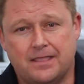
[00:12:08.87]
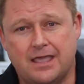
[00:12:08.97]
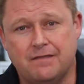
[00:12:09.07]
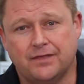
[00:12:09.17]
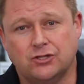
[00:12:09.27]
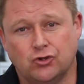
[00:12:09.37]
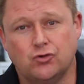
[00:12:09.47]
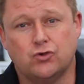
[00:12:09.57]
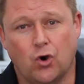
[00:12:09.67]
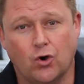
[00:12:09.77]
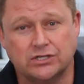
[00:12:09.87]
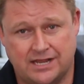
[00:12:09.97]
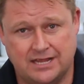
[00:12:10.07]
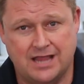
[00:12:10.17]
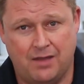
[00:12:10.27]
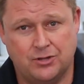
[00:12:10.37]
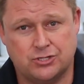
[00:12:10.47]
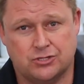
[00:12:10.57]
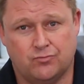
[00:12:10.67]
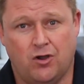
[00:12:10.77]
If they do cause any
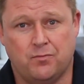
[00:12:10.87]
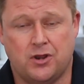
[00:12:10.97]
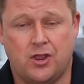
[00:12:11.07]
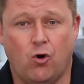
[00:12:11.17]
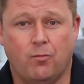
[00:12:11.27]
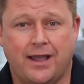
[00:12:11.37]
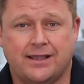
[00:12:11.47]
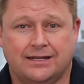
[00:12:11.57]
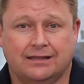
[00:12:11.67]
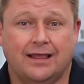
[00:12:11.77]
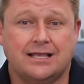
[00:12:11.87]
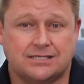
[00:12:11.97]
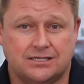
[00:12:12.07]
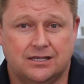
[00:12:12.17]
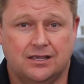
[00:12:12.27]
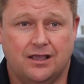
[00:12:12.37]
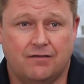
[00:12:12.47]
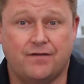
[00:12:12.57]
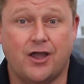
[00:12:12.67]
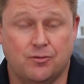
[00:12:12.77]
damage to the property or make it less
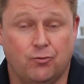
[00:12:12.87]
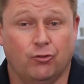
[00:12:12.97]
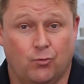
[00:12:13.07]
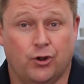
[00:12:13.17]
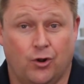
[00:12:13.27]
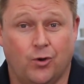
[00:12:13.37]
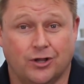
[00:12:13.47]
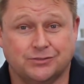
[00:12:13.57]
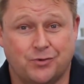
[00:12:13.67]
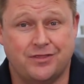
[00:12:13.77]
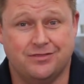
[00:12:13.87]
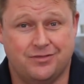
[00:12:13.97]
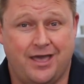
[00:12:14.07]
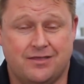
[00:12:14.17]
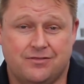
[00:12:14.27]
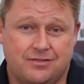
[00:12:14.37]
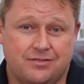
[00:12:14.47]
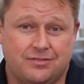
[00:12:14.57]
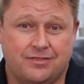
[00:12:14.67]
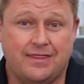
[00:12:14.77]
valuable than what it was when
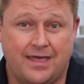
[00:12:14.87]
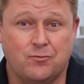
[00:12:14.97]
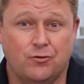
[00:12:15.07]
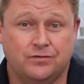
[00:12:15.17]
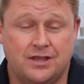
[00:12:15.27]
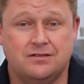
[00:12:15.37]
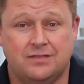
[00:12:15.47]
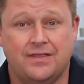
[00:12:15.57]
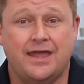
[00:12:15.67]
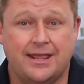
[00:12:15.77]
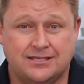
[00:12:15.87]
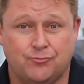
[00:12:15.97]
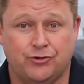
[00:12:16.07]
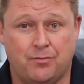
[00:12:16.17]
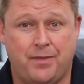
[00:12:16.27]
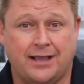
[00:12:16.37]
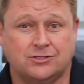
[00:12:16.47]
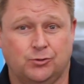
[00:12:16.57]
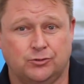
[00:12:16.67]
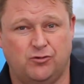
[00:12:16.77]
they moved in, then they need to bring it back
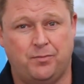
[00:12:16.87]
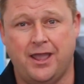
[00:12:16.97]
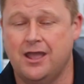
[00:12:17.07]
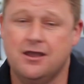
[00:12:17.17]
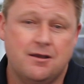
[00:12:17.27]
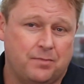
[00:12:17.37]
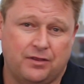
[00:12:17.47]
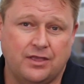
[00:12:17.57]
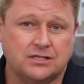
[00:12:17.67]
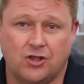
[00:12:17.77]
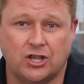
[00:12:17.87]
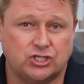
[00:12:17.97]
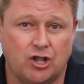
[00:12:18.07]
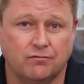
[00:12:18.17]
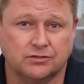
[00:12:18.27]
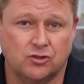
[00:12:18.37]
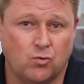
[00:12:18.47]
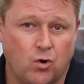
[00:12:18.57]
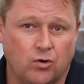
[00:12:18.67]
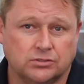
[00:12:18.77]
to its repair. But things like shelves on the
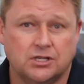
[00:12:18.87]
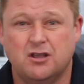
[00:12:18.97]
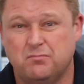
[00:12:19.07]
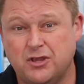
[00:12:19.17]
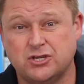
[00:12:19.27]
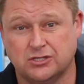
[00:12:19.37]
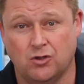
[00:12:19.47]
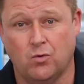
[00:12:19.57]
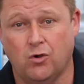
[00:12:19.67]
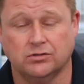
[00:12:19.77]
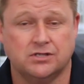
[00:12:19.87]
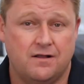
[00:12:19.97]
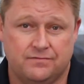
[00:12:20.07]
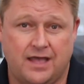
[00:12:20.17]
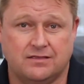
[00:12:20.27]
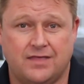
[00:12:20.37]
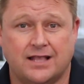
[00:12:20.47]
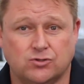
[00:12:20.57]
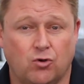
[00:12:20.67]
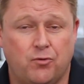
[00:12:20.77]
walls, pictures on walls,
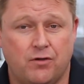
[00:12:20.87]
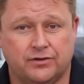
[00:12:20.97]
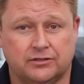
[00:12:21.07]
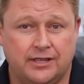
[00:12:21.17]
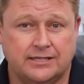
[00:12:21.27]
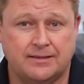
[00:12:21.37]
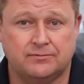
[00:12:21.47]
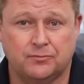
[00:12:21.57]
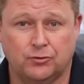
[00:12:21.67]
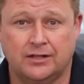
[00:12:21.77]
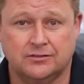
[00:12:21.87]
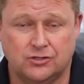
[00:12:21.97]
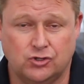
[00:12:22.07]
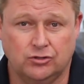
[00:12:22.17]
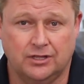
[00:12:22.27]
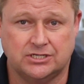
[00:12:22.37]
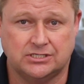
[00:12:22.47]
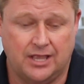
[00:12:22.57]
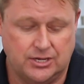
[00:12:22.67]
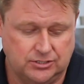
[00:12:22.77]
that's all perfectly acceptable under the new
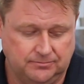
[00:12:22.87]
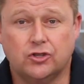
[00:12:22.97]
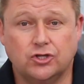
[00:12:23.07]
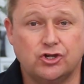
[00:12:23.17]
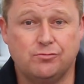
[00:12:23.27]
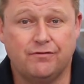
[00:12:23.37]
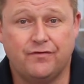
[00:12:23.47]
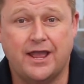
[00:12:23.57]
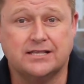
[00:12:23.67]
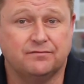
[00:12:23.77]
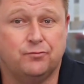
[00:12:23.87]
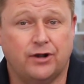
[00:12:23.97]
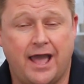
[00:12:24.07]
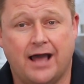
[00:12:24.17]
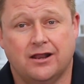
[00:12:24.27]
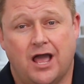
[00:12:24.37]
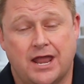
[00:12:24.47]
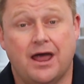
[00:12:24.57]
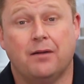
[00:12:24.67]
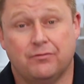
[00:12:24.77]
legislation. Consumer Affairs have put out
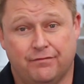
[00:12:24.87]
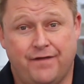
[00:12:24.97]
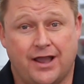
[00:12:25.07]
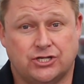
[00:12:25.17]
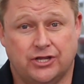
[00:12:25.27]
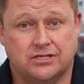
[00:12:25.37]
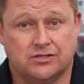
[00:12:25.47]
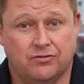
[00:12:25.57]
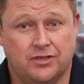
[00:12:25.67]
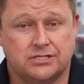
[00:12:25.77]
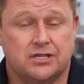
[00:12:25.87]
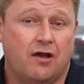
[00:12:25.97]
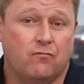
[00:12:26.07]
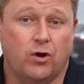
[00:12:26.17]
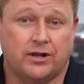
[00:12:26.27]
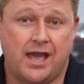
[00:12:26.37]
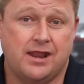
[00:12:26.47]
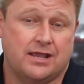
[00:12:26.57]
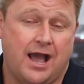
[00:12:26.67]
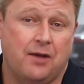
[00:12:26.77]
a number of fact sheets on this of what
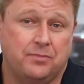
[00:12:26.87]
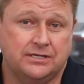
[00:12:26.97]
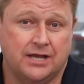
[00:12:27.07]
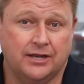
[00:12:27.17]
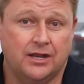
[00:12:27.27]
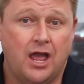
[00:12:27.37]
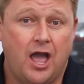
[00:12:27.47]
can and can't be done.